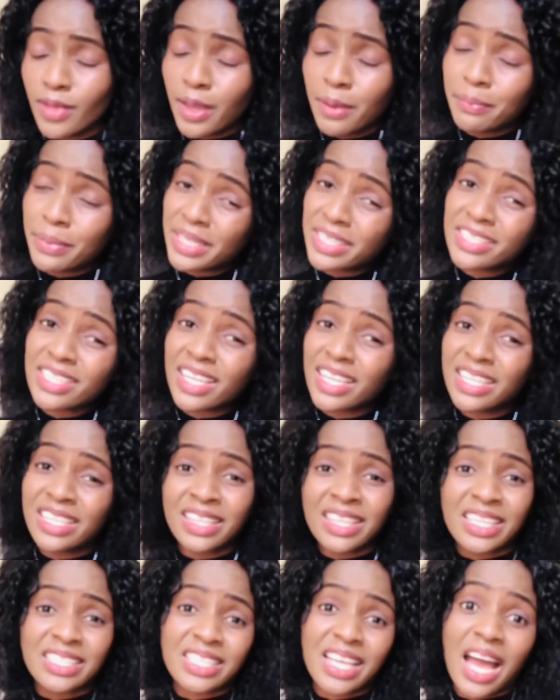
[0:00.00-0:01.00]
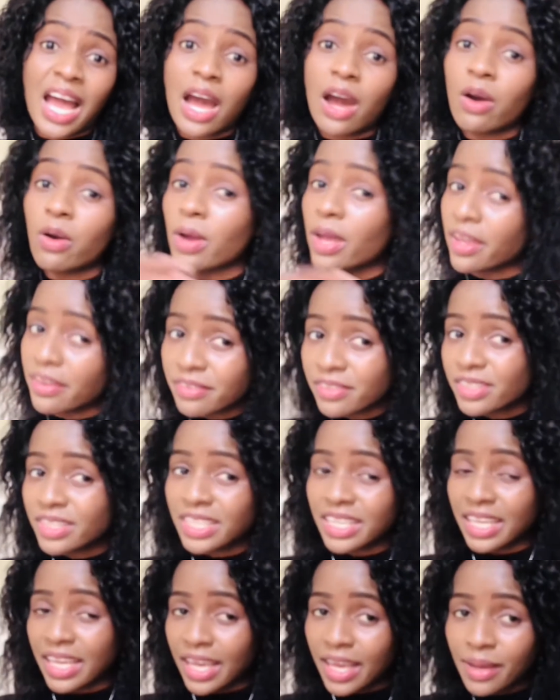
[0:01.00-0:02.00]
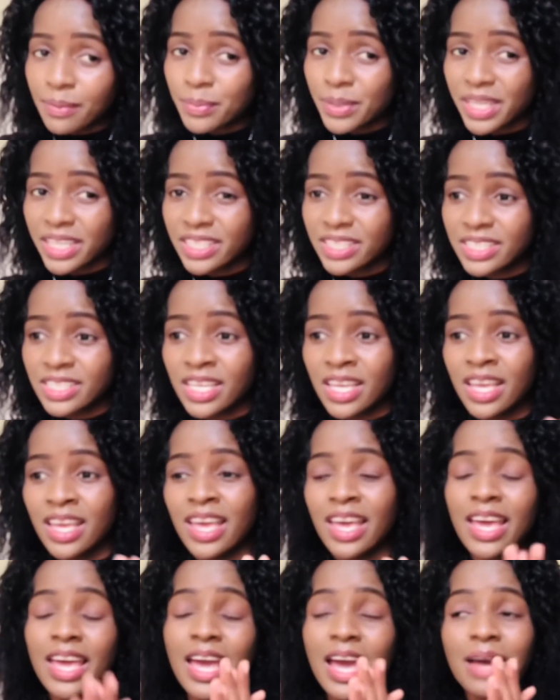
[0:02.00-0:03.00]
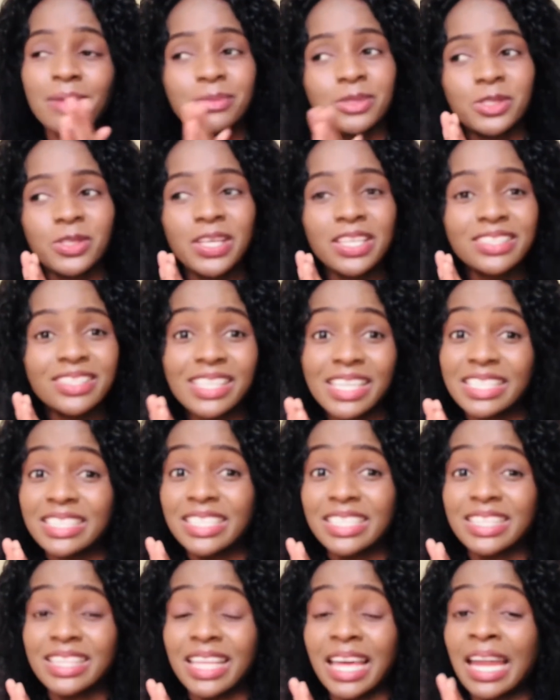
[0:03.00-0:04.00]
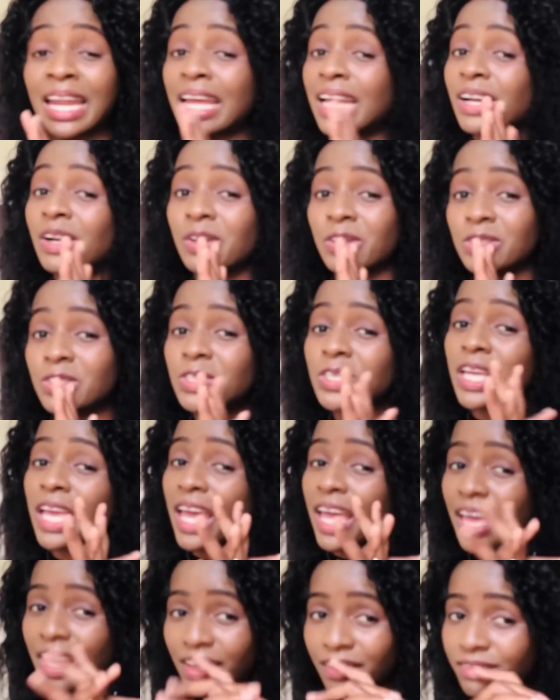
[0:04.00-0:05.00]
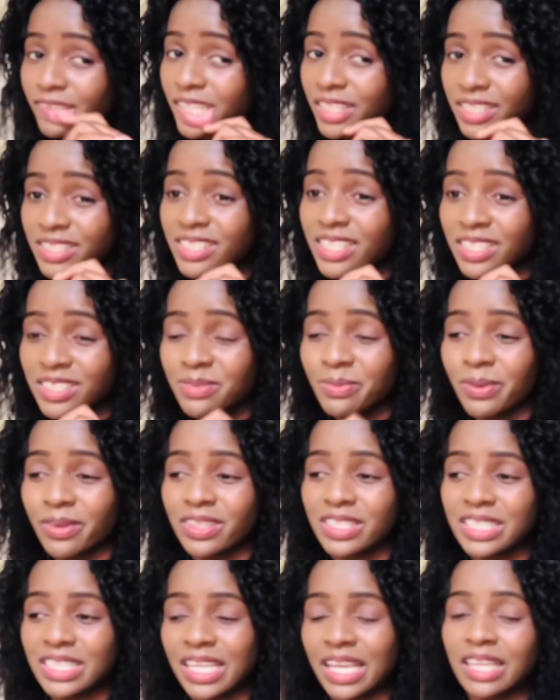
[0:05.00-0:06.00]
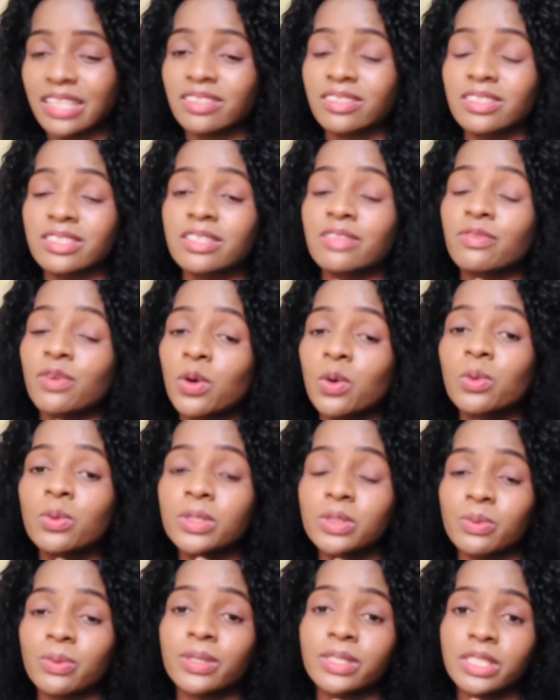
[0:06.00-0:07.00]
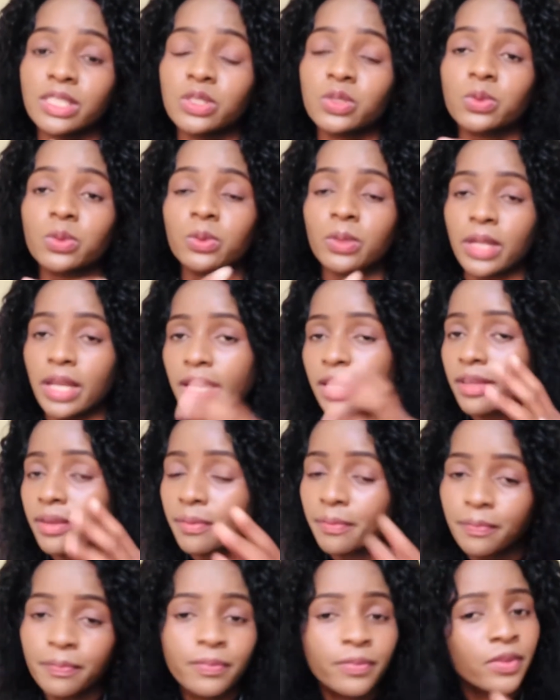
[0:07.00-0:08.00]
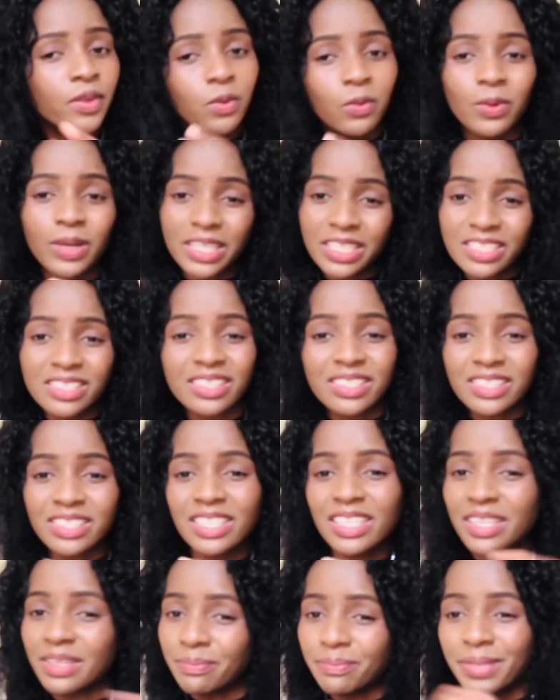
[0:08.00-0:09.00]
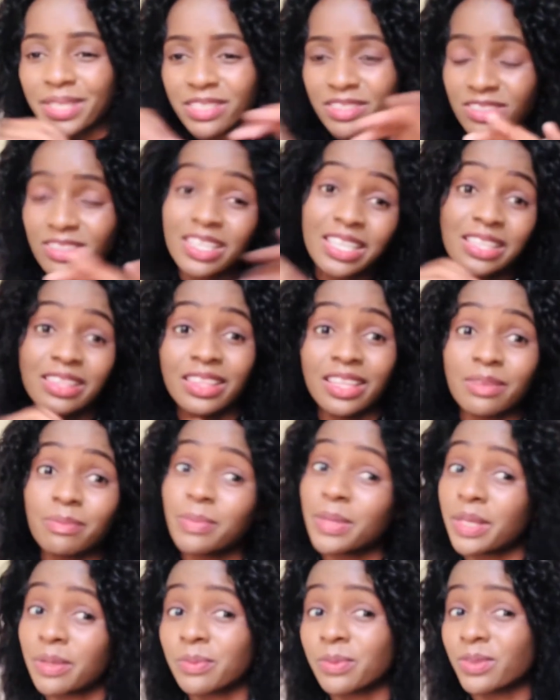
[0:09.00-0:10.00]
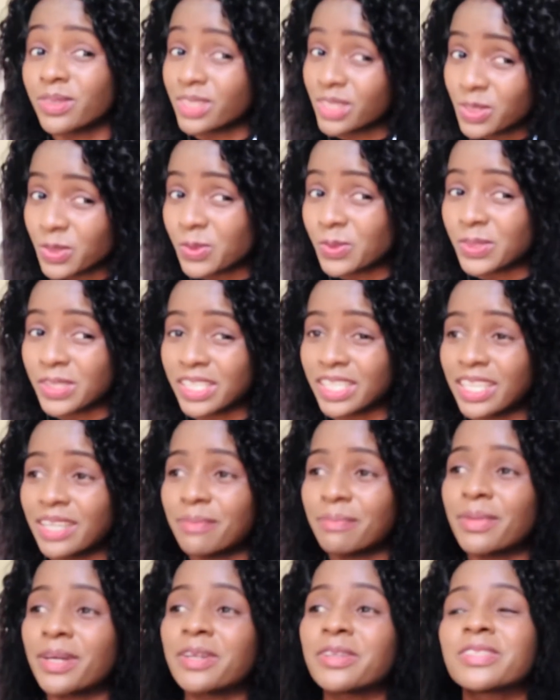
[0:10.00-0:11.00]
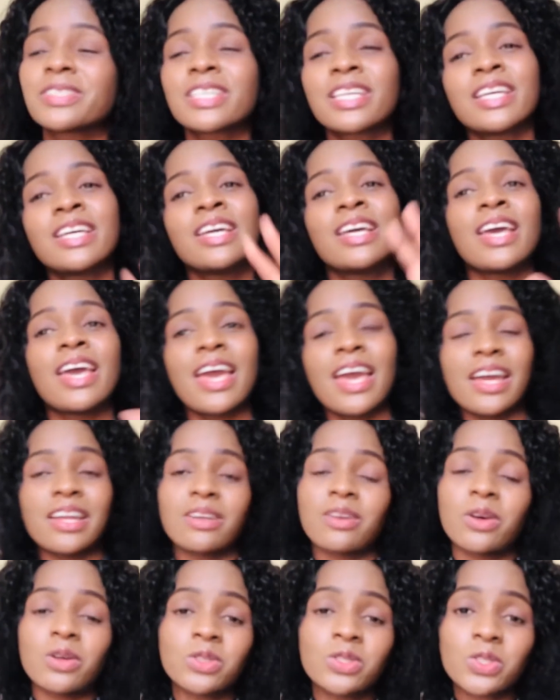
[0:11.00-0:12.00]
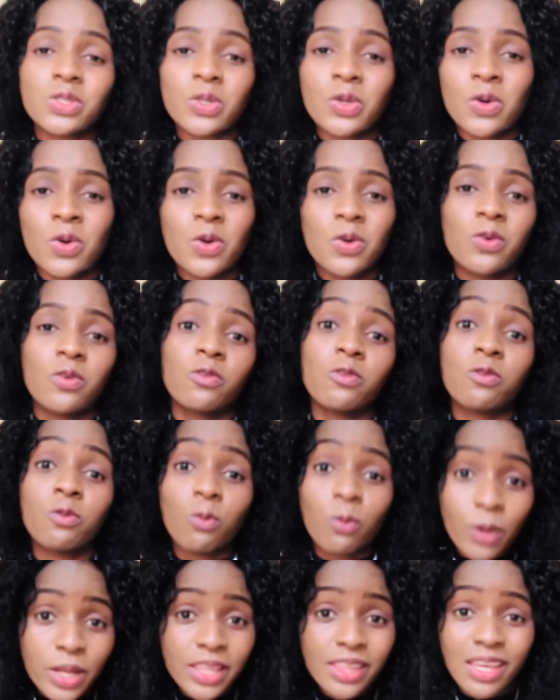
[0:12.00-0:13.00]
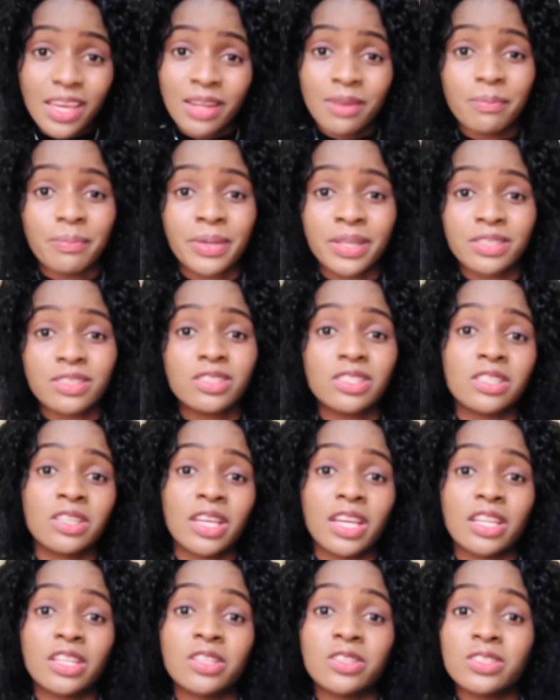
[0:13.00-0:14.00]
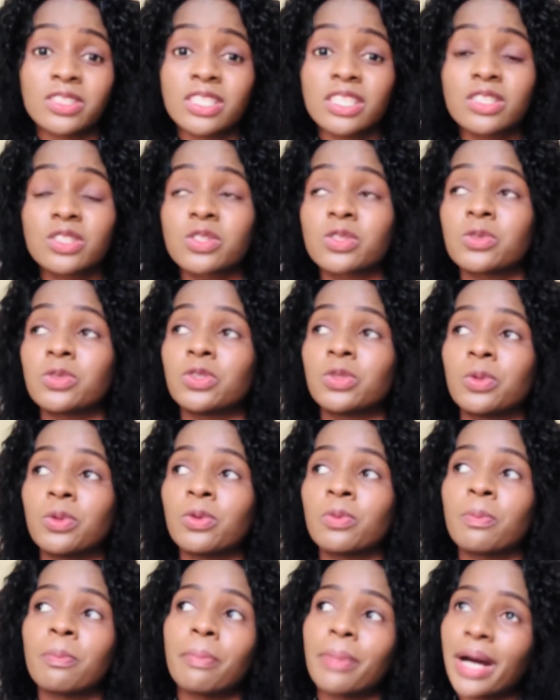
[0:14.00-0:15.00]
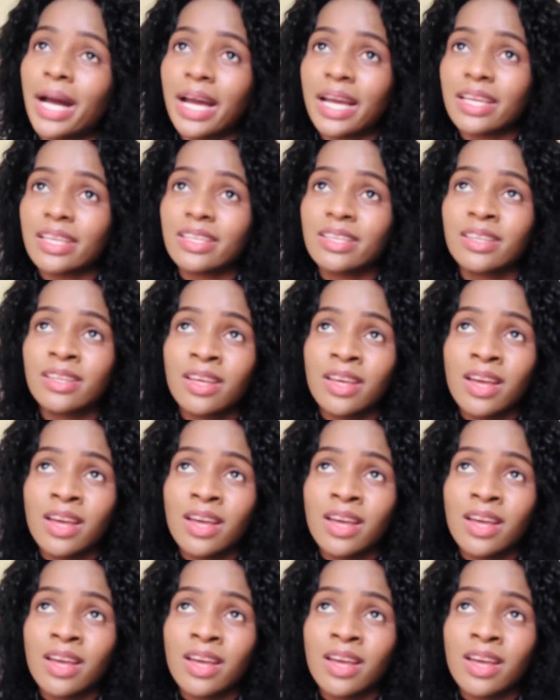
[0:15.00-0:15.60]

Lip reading: basically that's how everything happened. I'm so excited that I got to have this experience guys, because I've always wanted to, like, what is this Innbucks thing that people are talking about? And also with Innbucks, you can use it to buy,